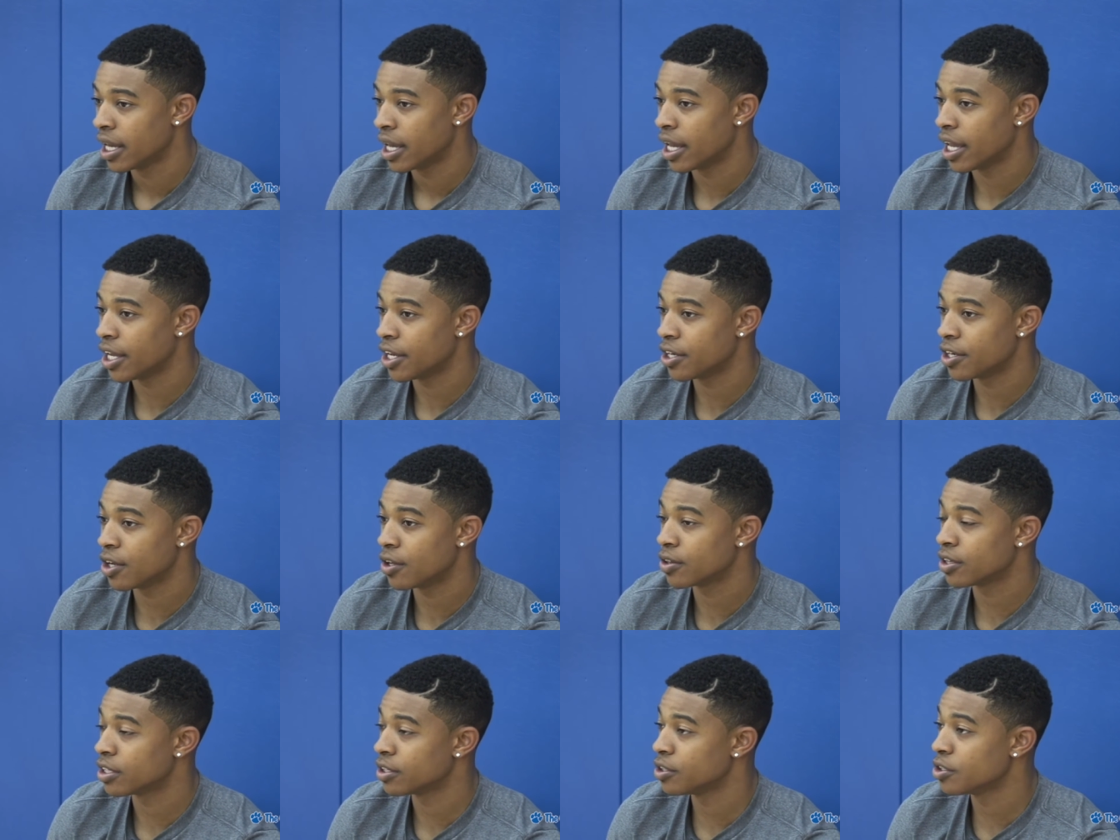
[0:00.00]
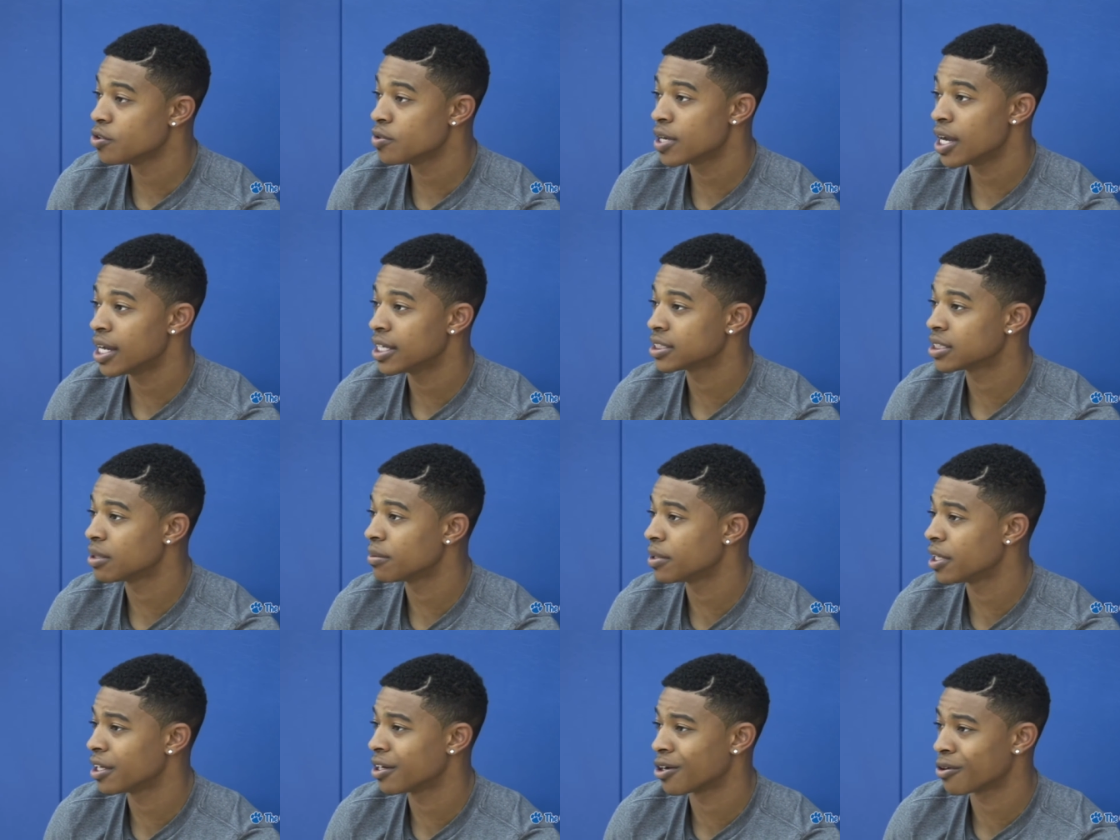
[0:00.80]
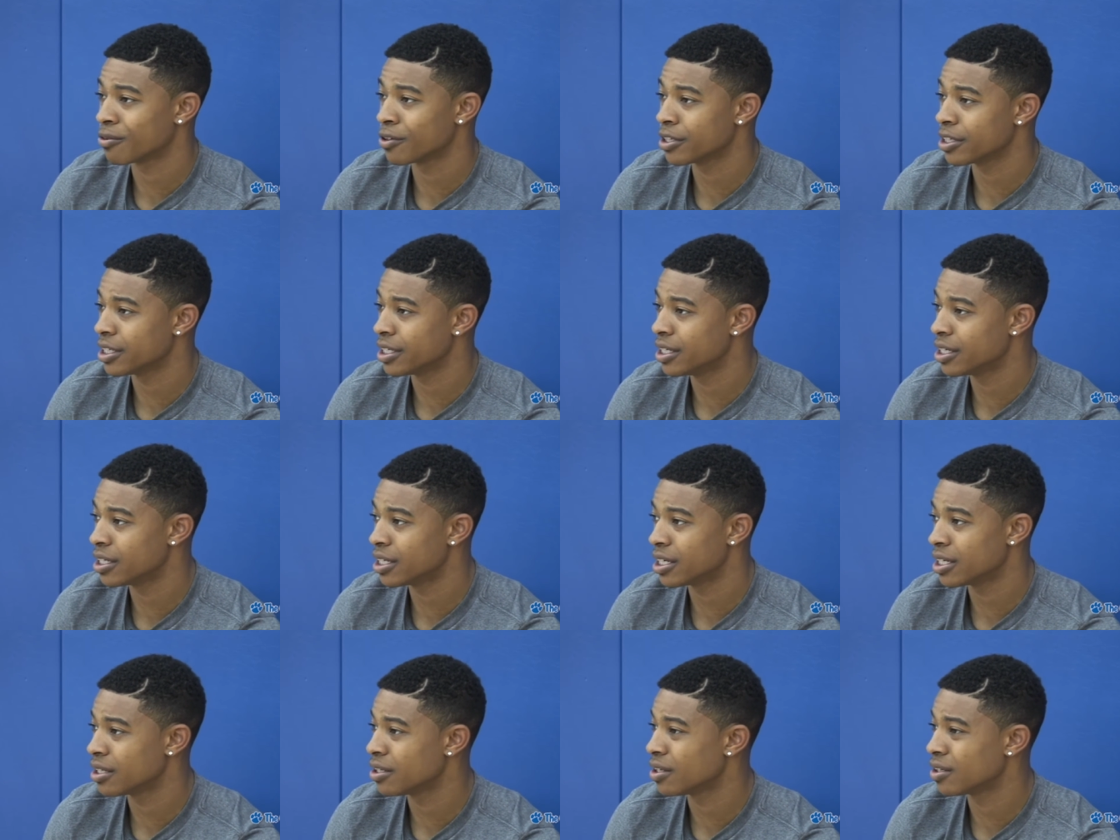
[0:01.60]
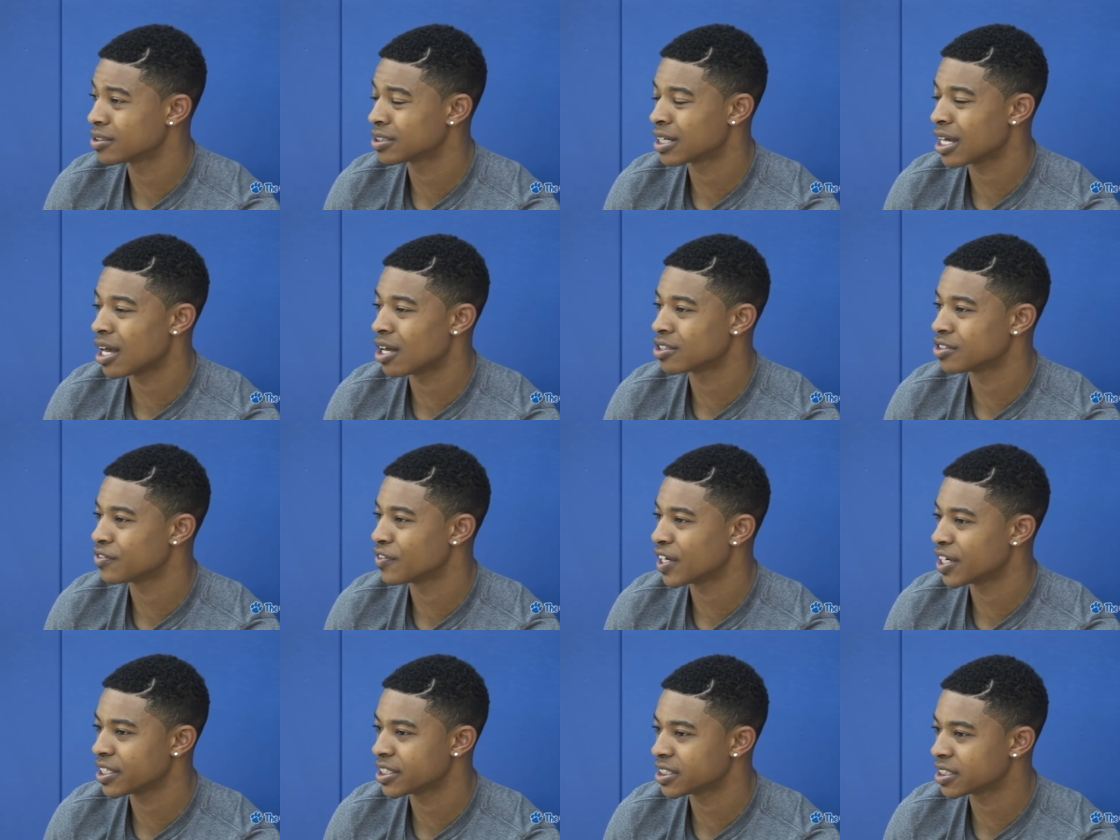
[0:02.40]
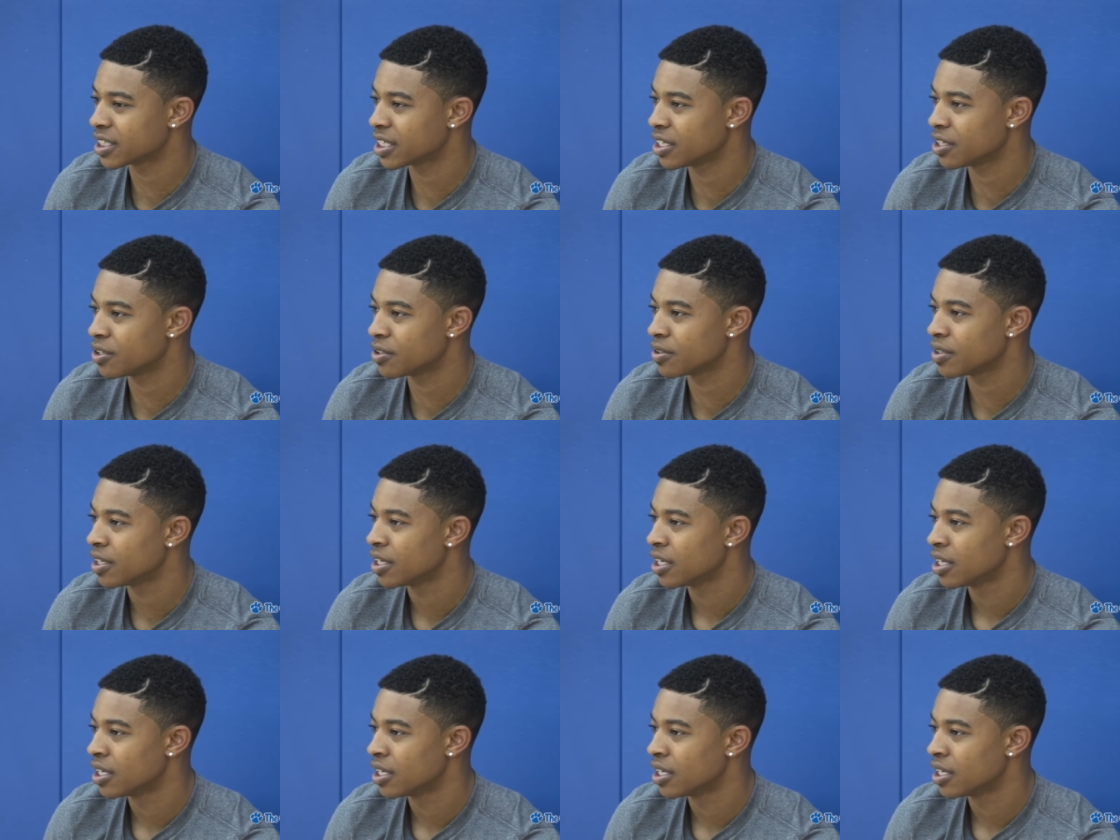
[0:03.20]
And, you know, the new guys coming in are really good. You know, Skal is very skilled.